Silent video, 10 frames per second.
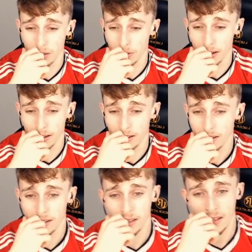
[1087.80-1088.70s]
man.
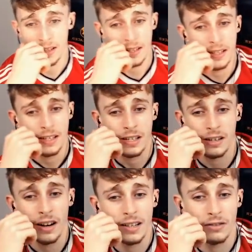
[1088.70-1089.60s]

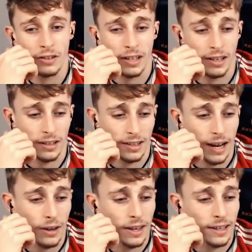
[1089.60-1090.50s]
How
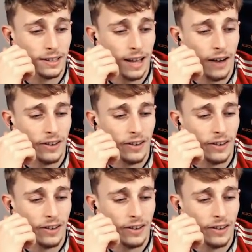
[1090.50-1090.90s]
they can have a